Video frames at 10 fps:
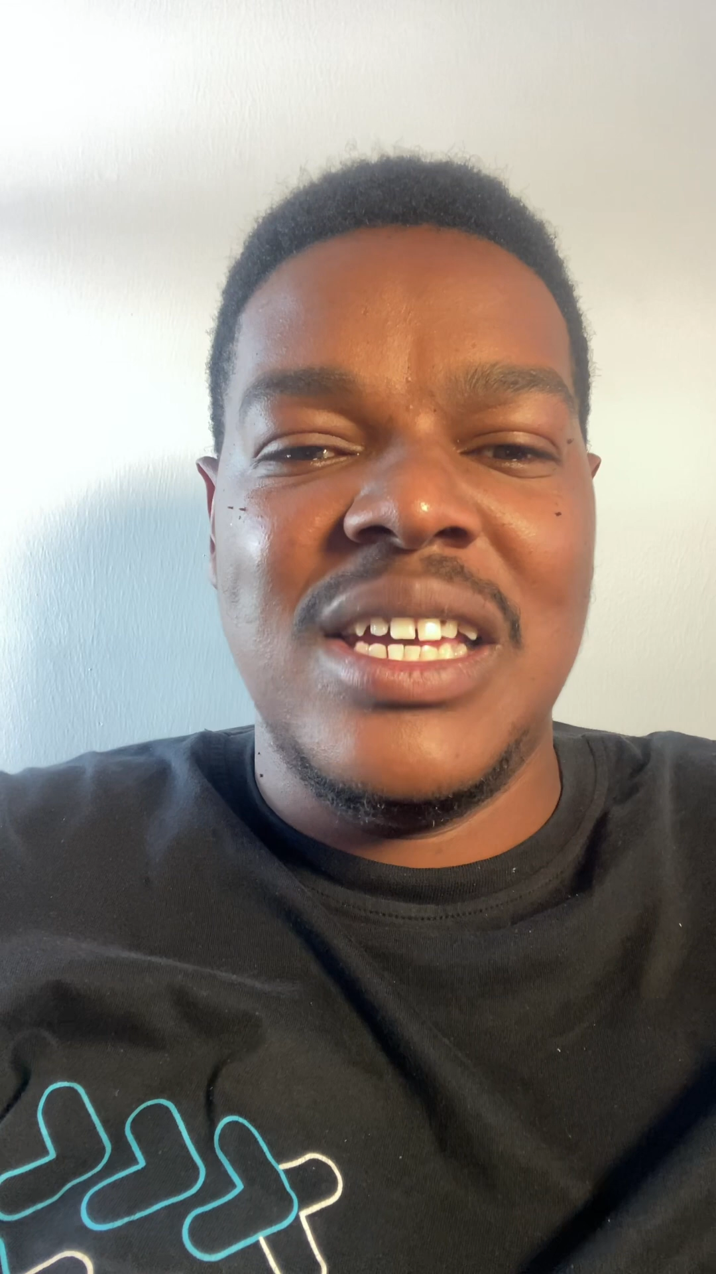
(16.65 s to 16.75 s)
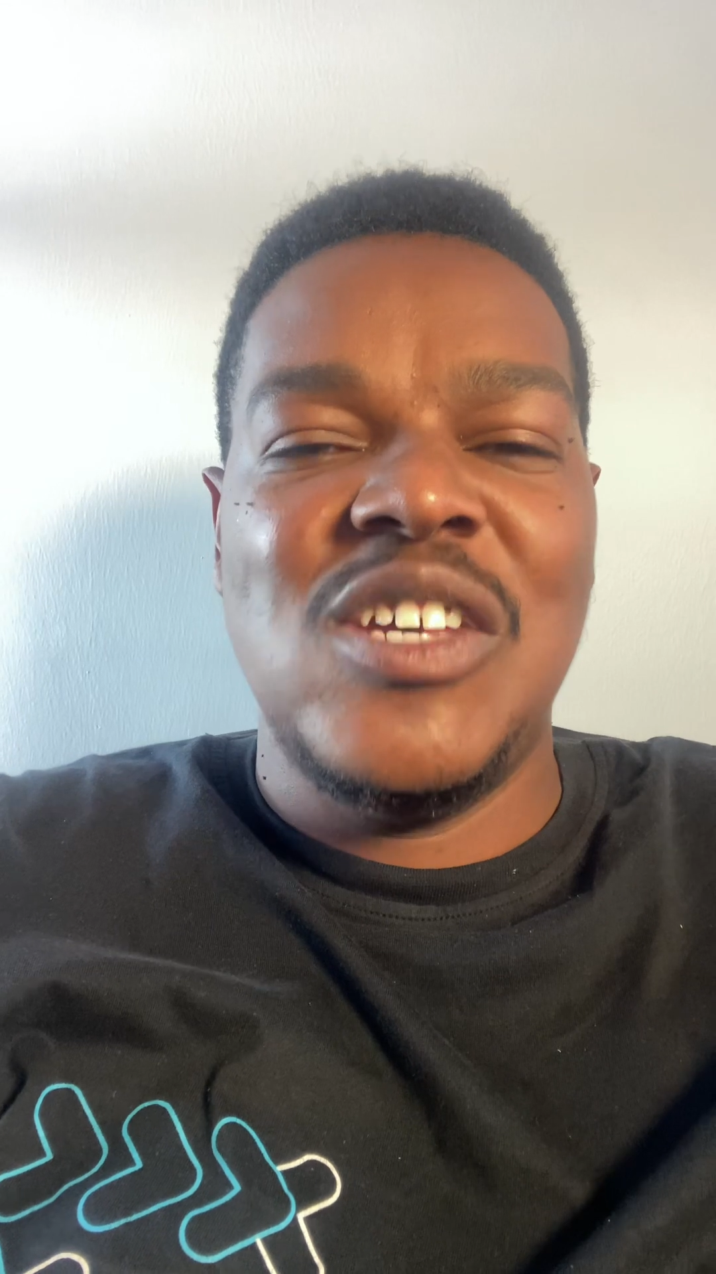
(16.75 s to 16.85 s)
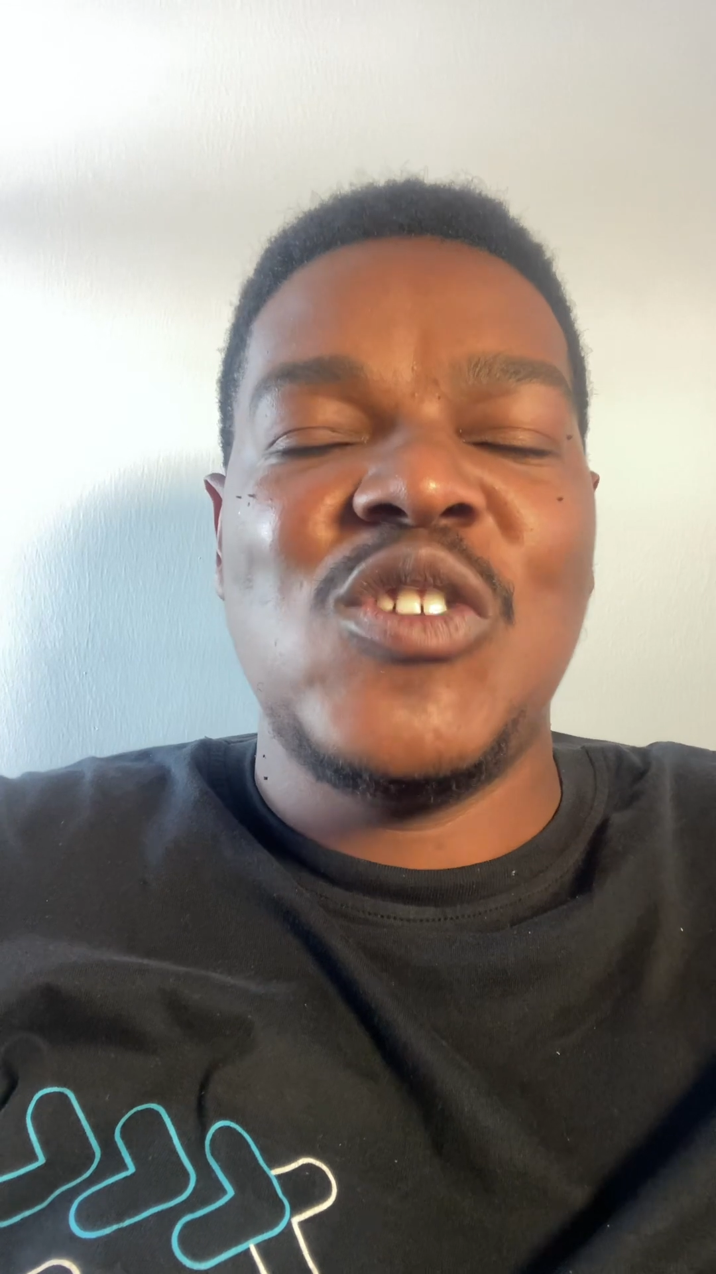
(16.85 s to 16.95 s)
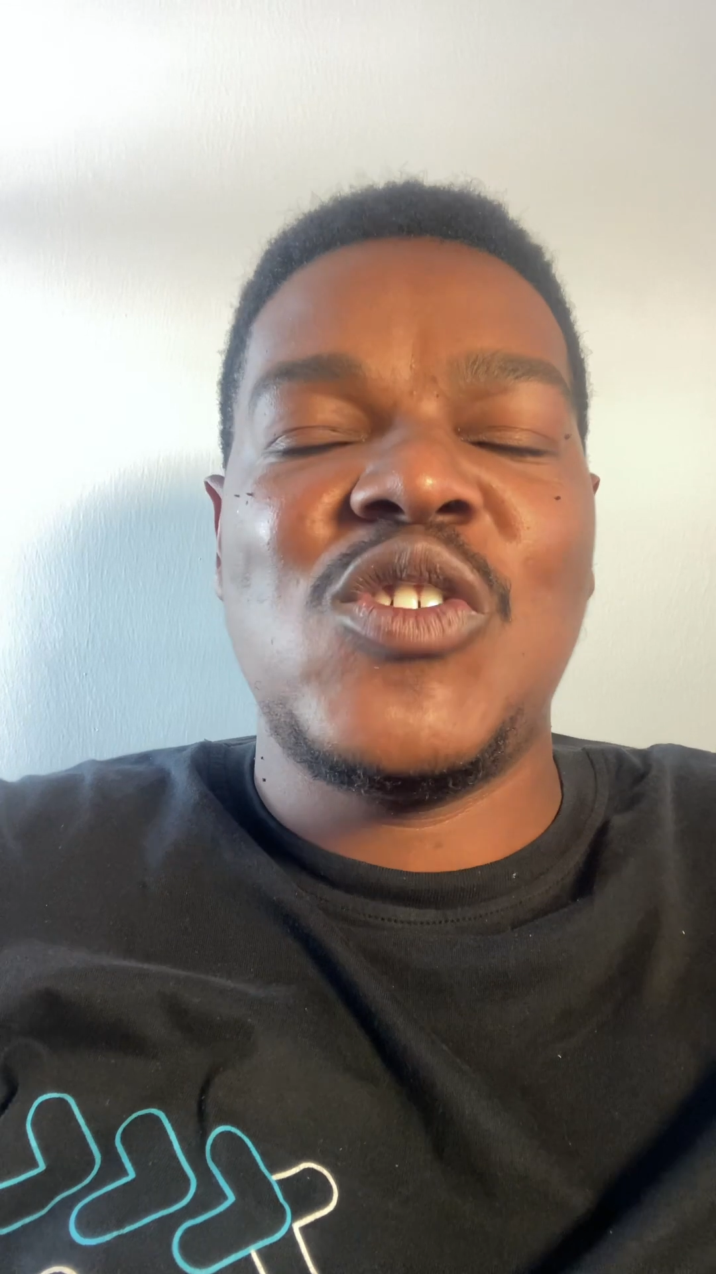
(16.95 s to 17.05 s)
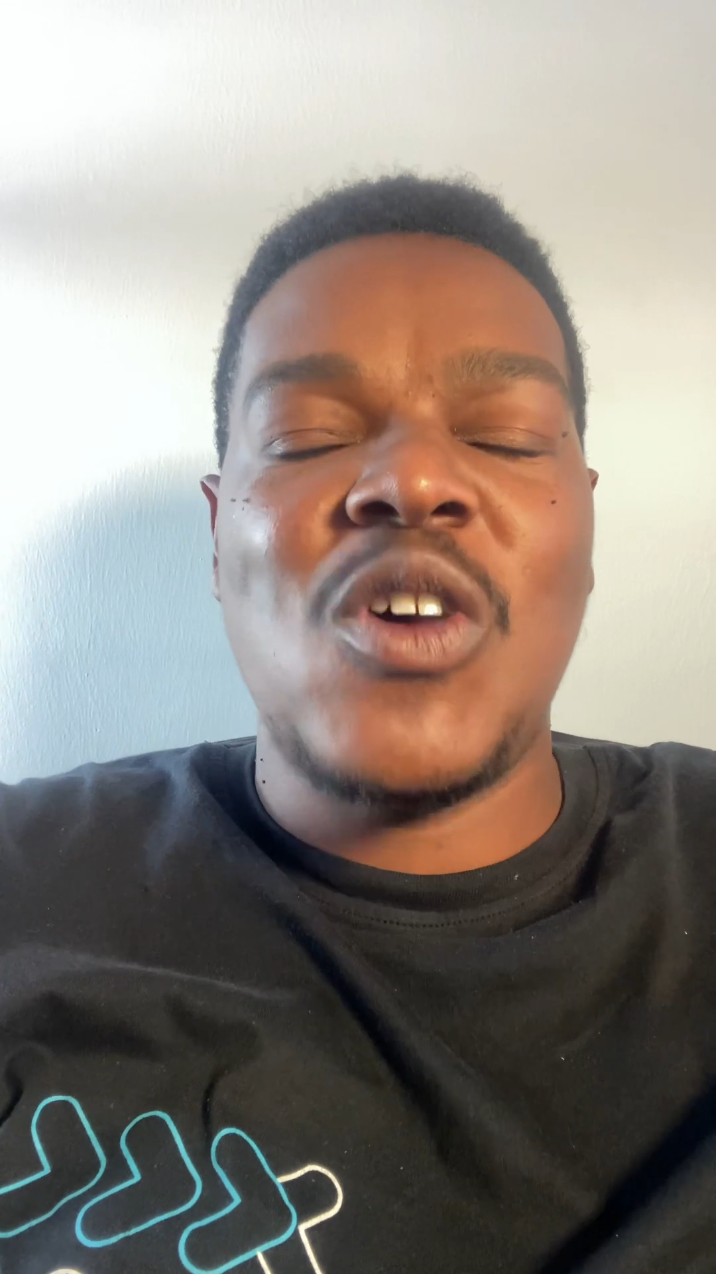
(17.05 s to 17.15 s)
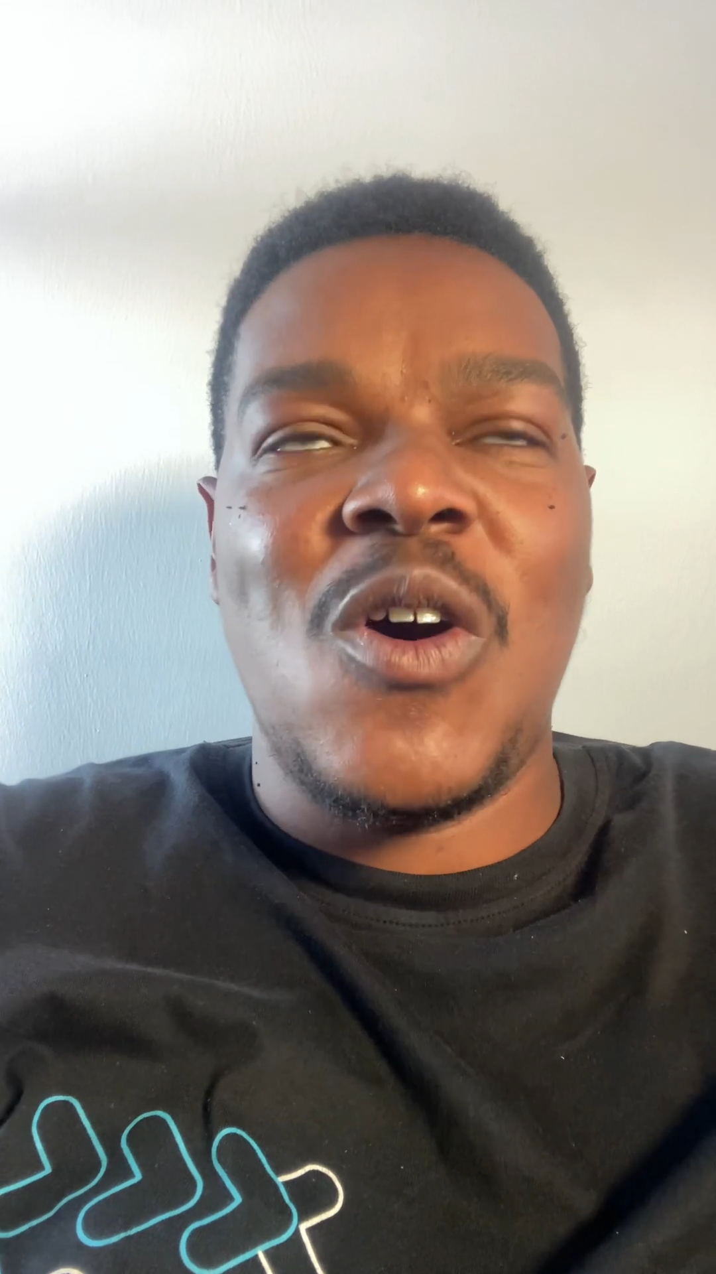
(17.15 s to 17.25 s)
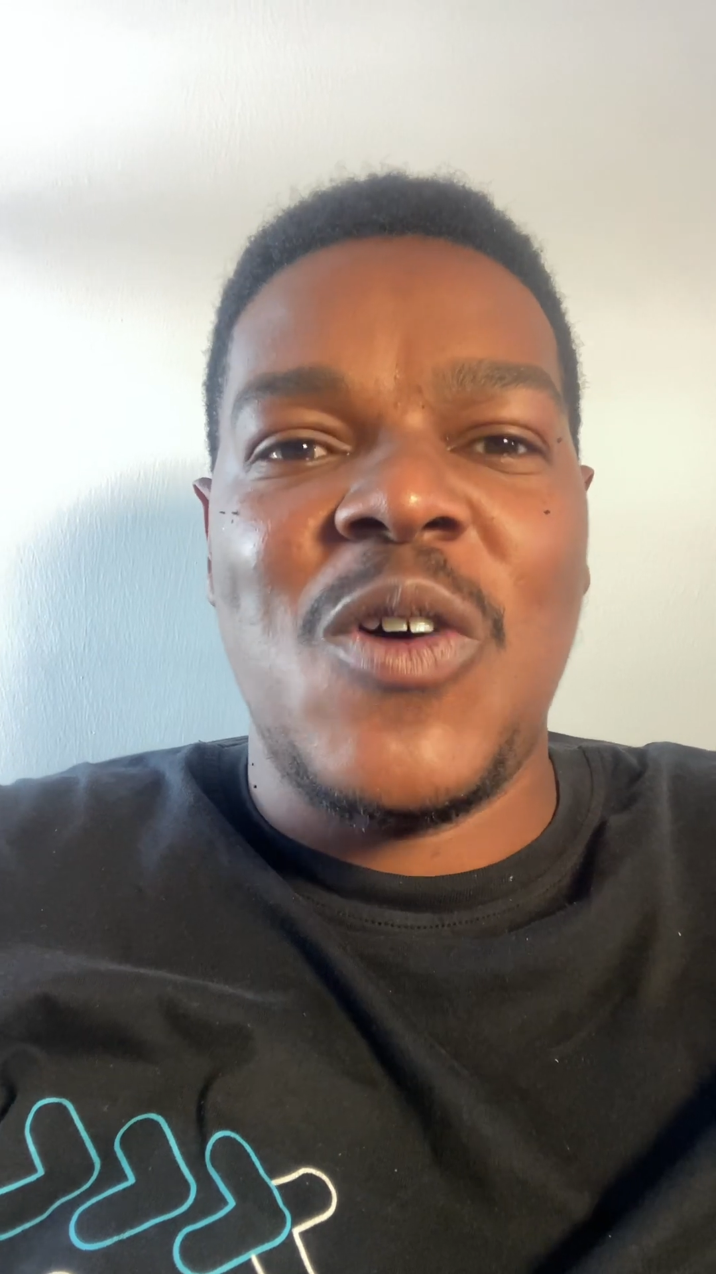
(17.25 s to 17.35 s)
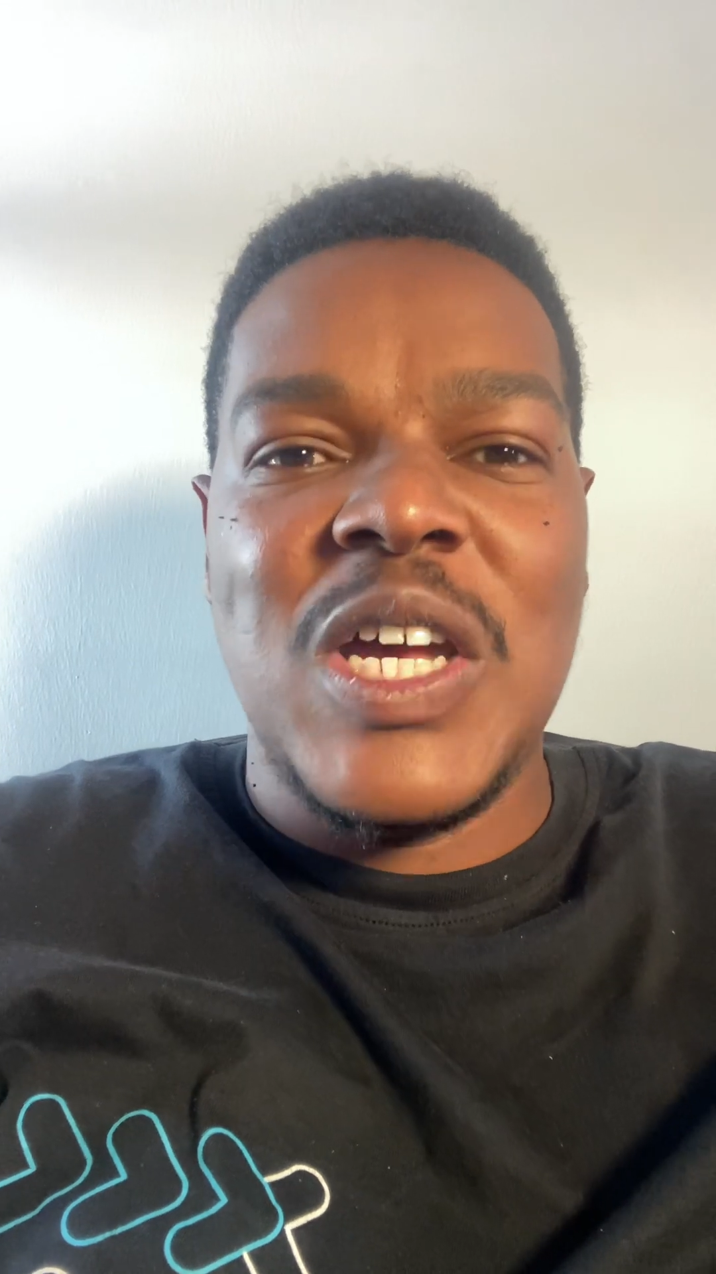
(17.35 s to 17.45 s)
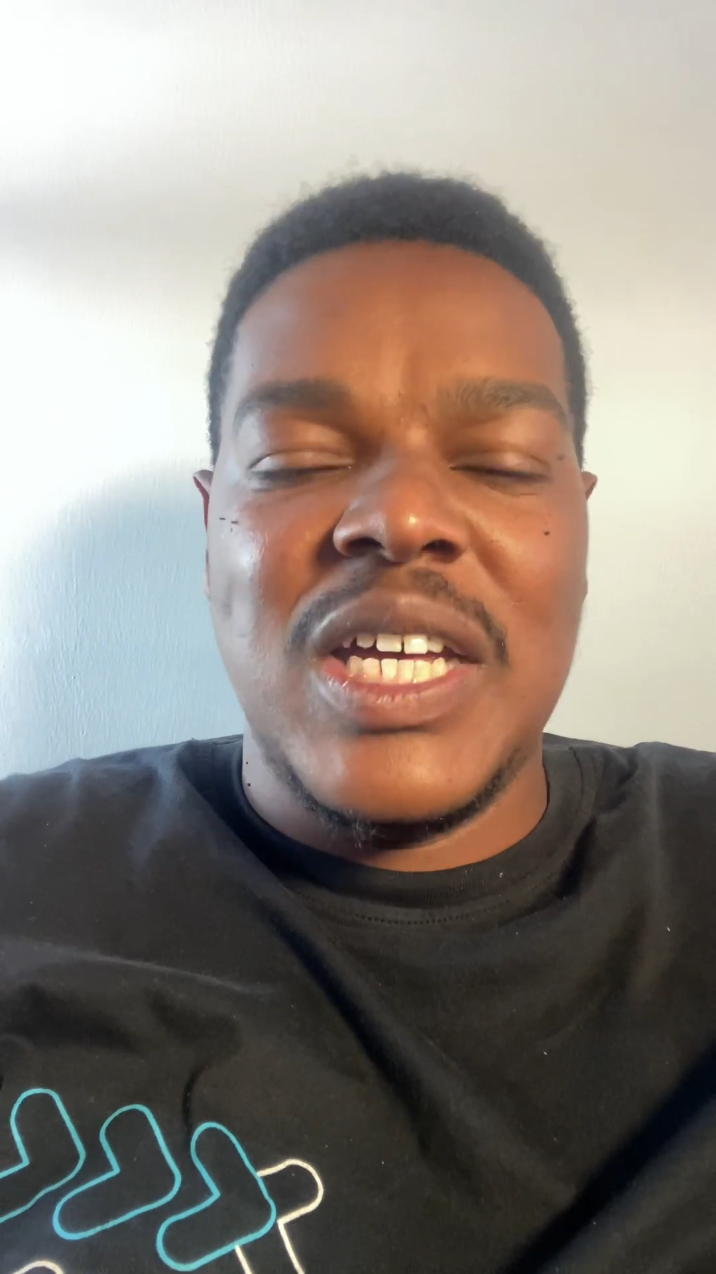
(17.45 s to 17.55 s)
so